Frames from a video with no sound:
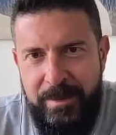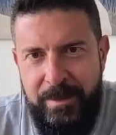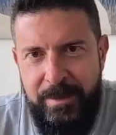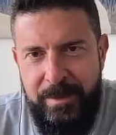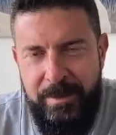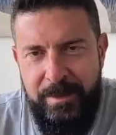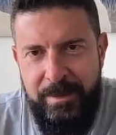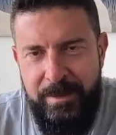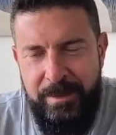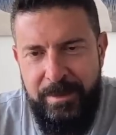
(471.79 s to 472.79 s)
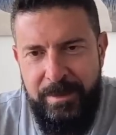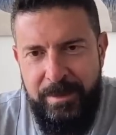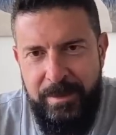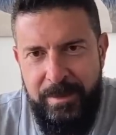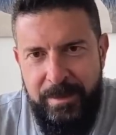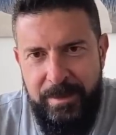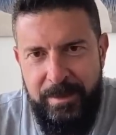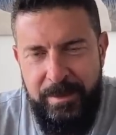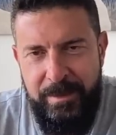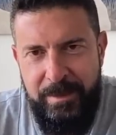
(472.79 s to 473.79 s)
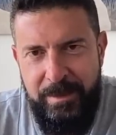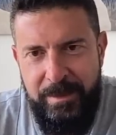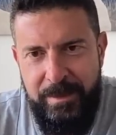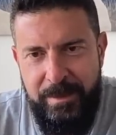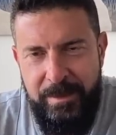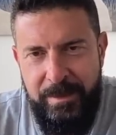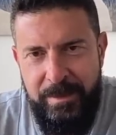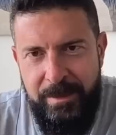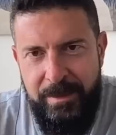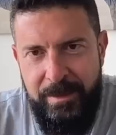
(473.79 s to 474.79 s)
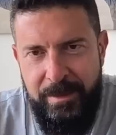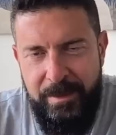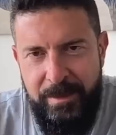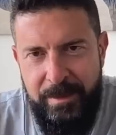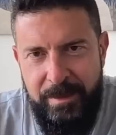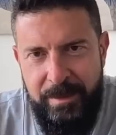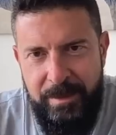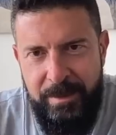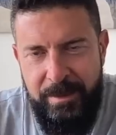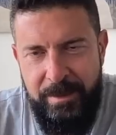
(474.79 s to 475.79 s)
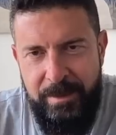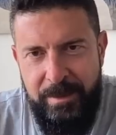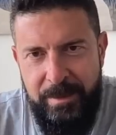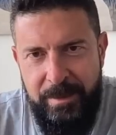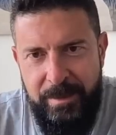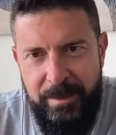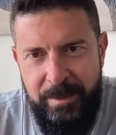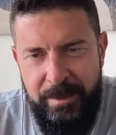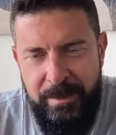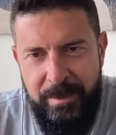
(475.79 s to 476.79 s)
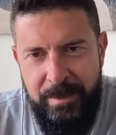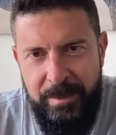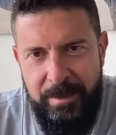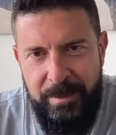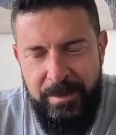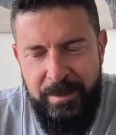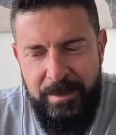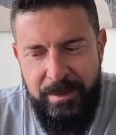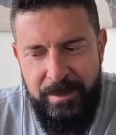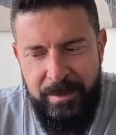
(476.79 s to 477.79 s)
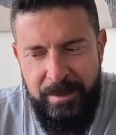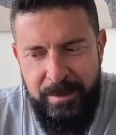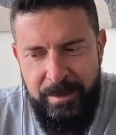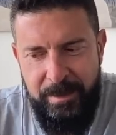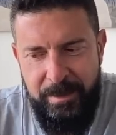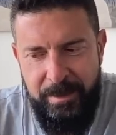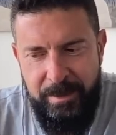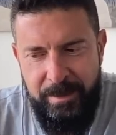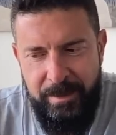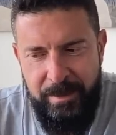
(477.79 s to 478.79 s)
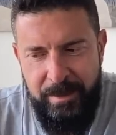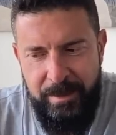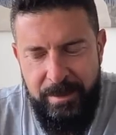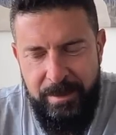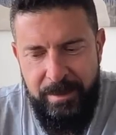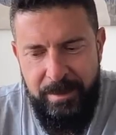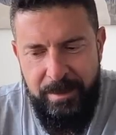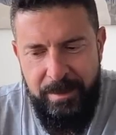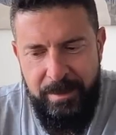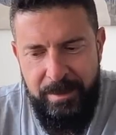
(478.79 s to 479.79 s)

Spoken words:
No words are spoken by the person on screen.